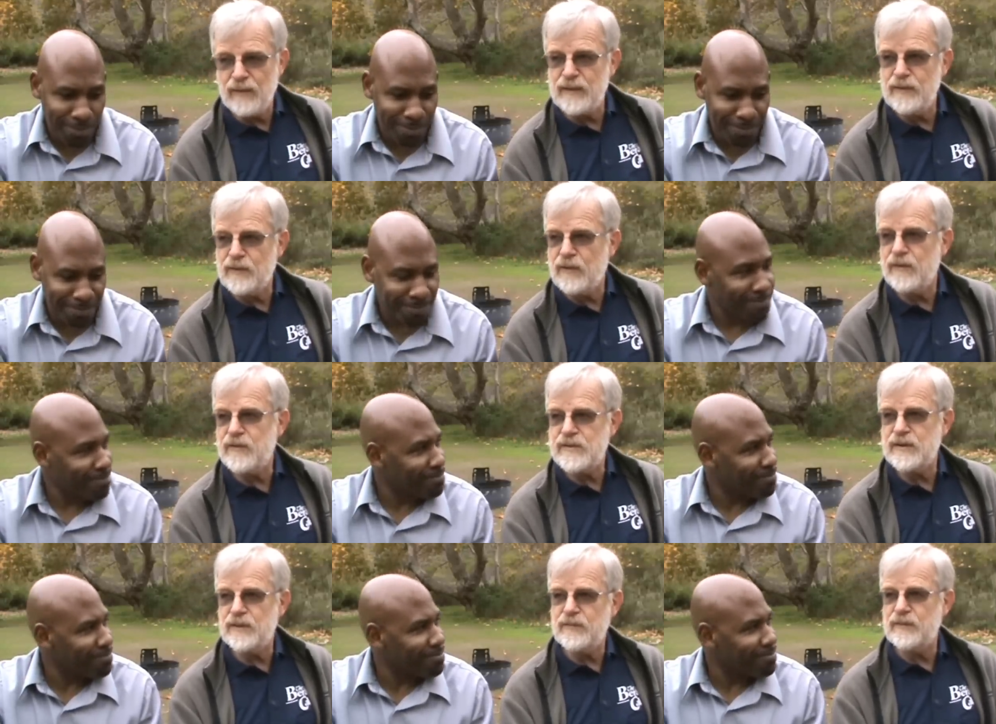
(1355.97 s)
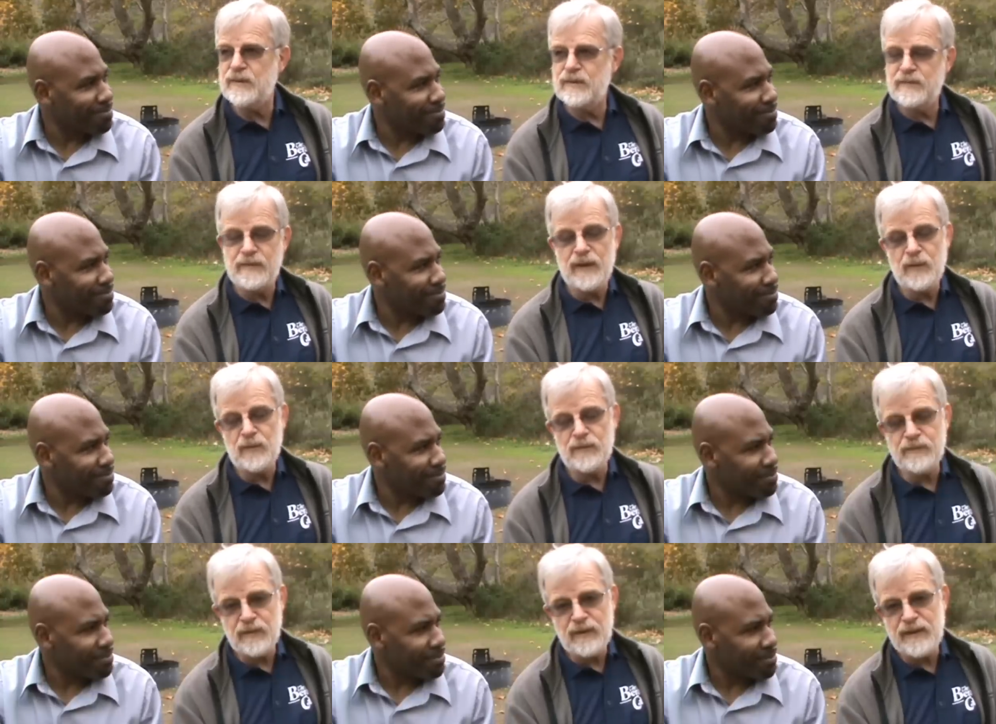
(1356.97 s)
Speaker 1: how can you call yourself a
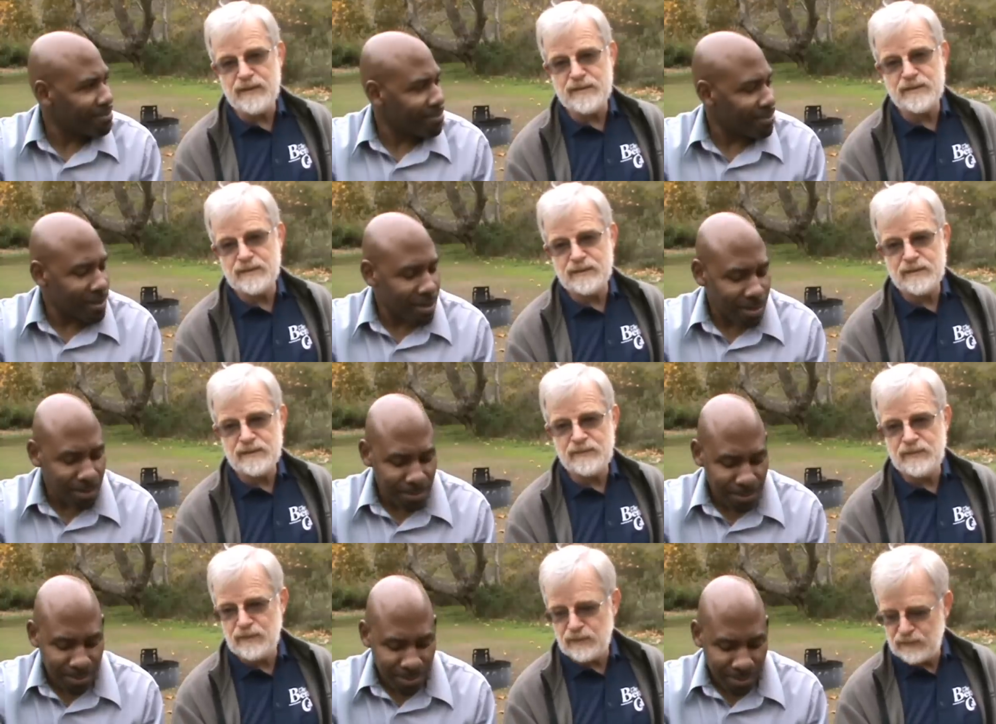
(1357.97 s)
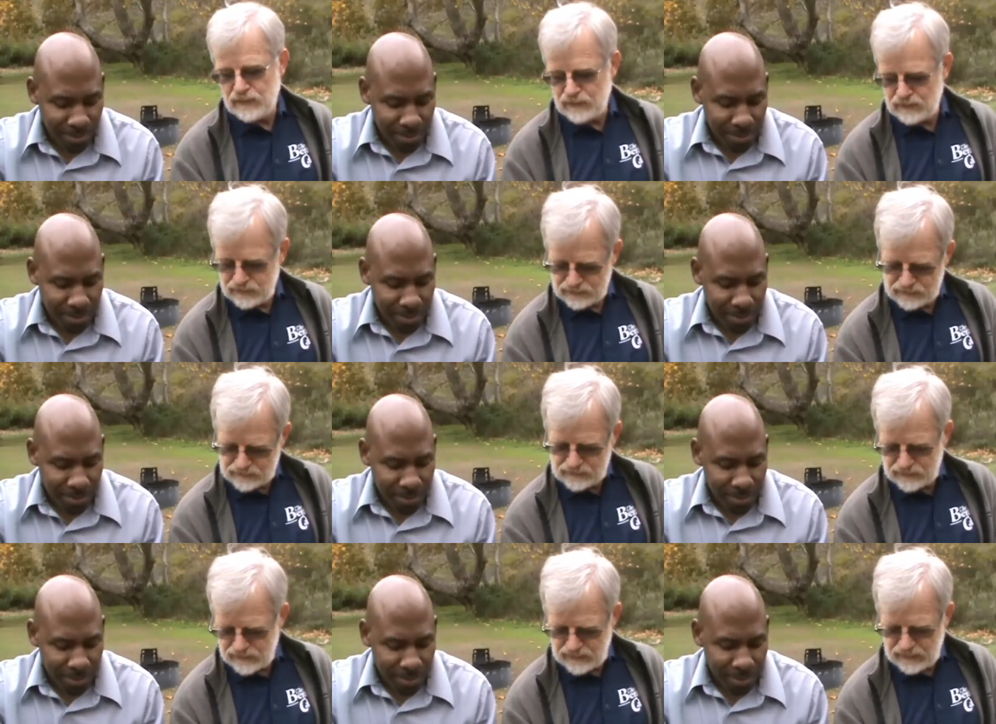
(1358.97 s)
follower of Christ yeah. if you don't know?
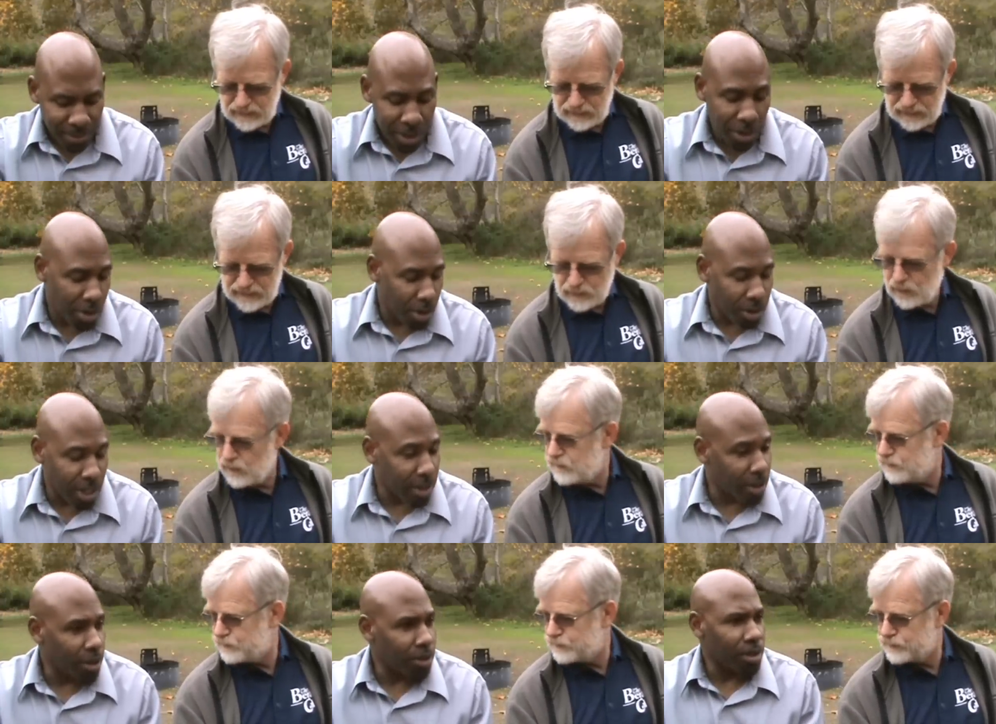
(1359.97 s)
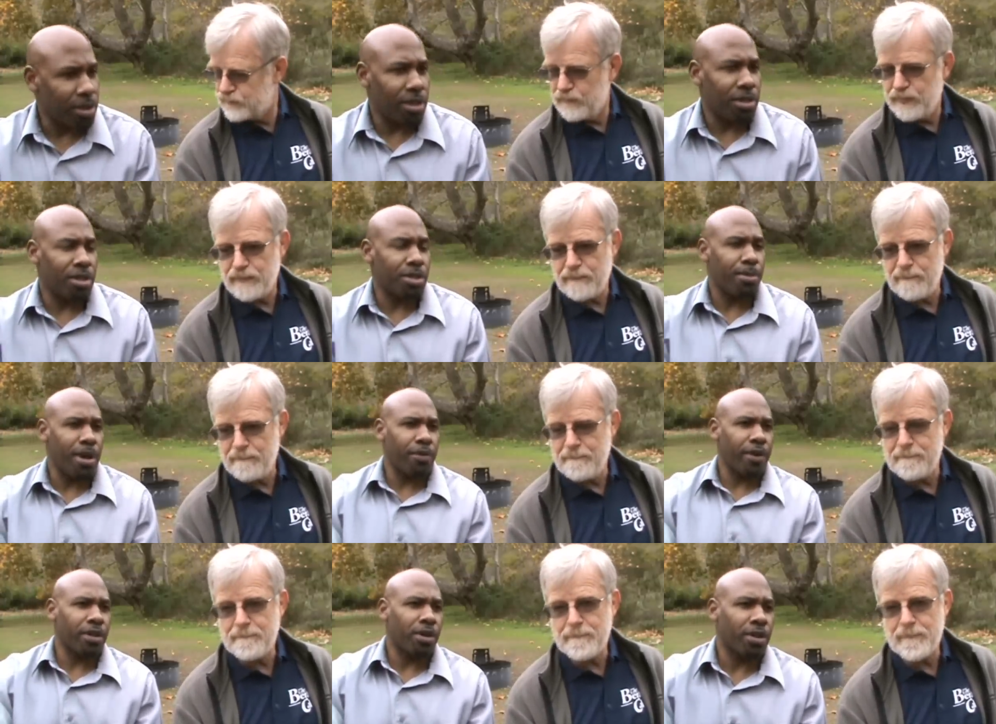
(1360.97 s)
You know, on word? that
Speaker 2: note, as a
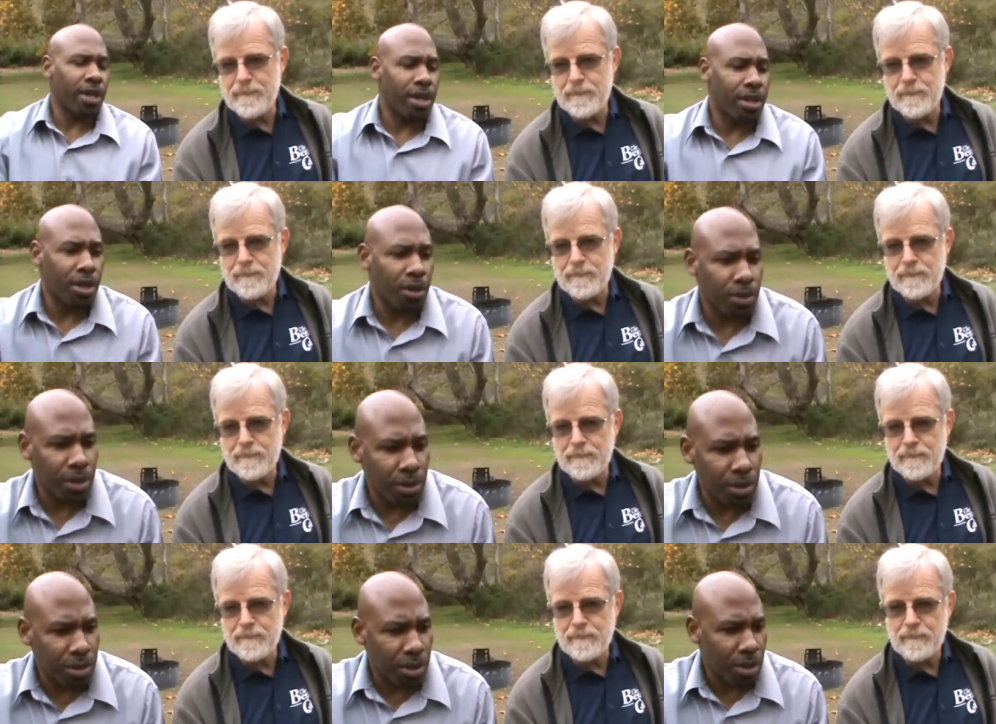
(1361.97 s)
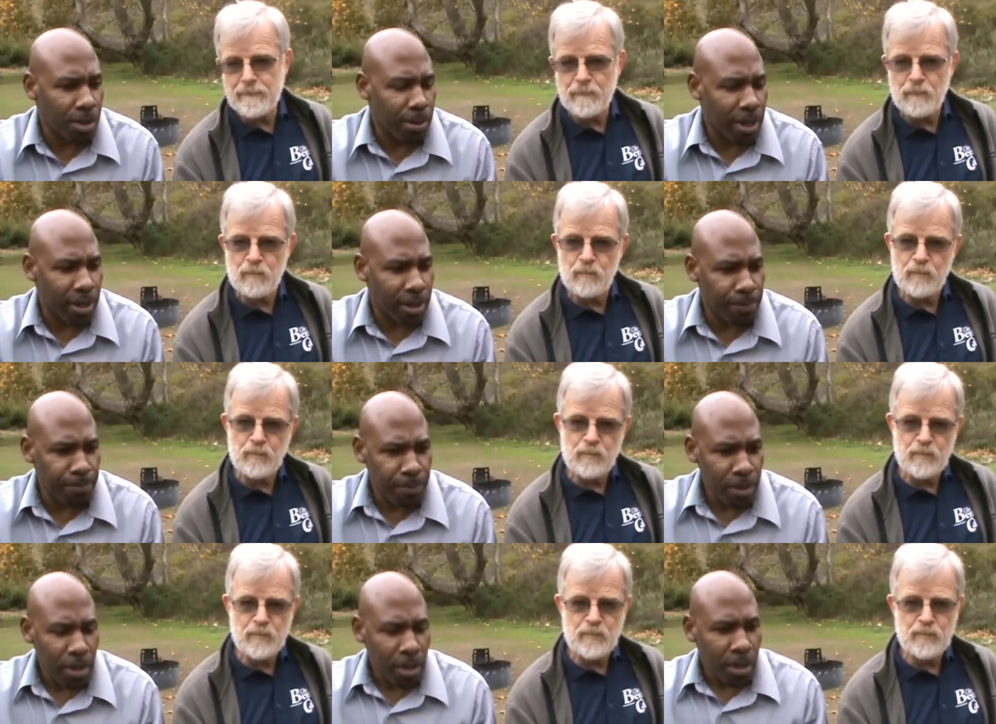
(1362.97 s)
matter of fact, on that note, you know, you talk about
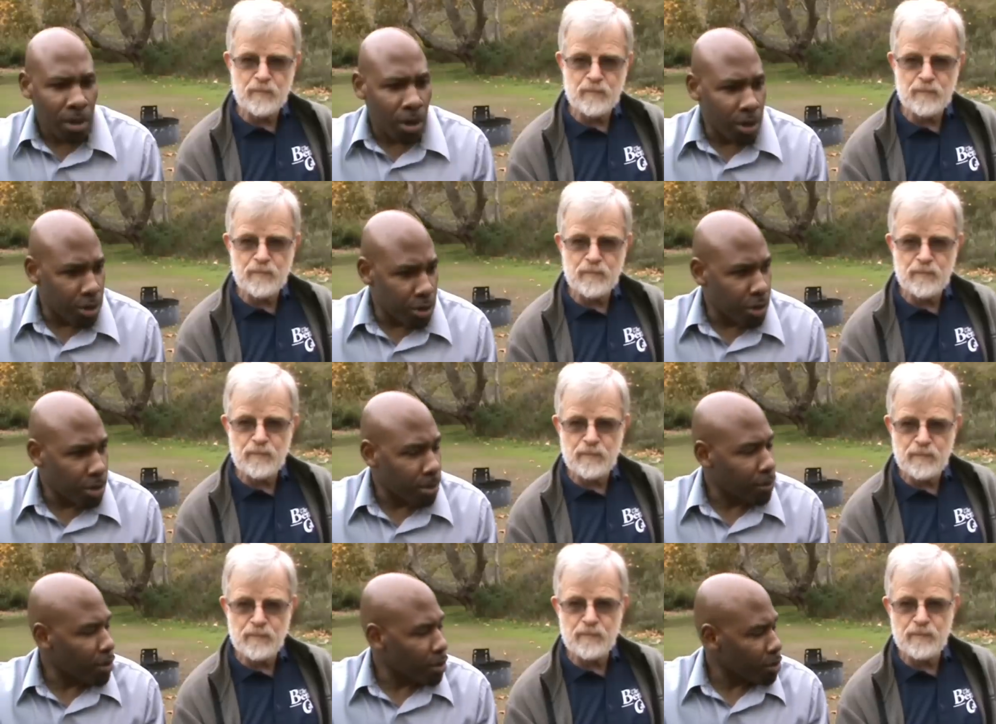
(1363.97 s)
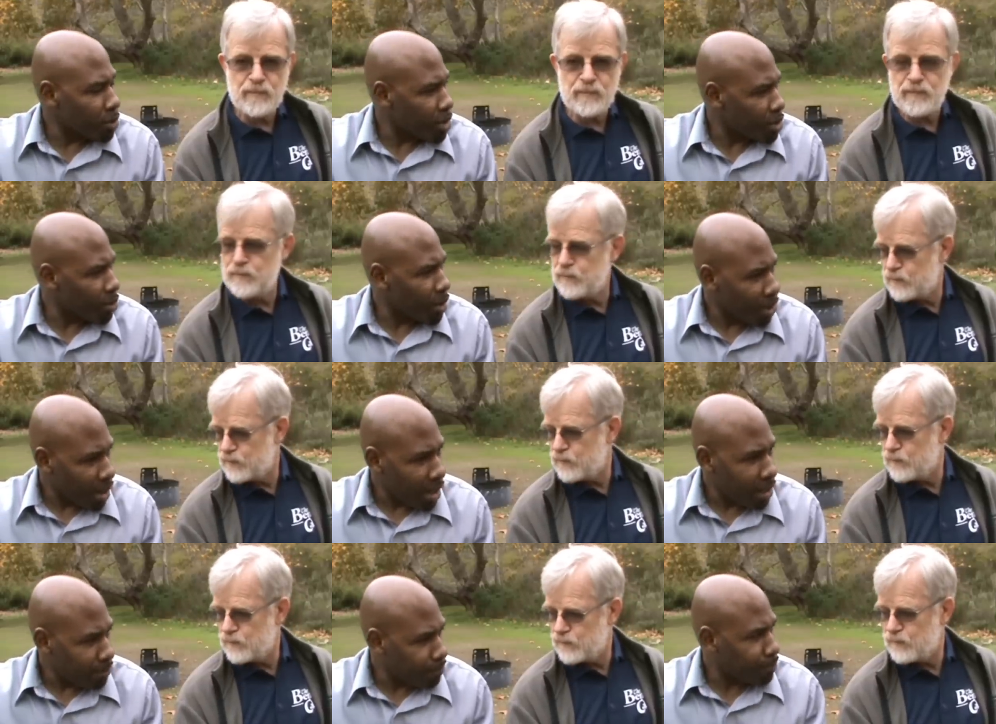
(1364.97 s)
um, on YouTube, of course, which is
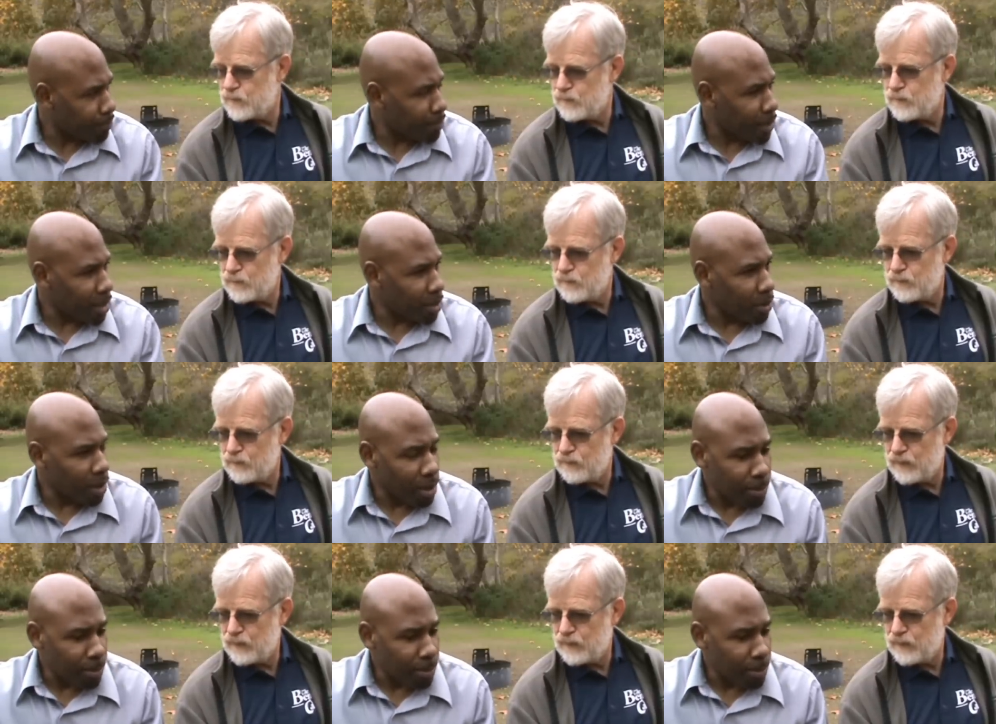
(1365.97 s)
where I I do a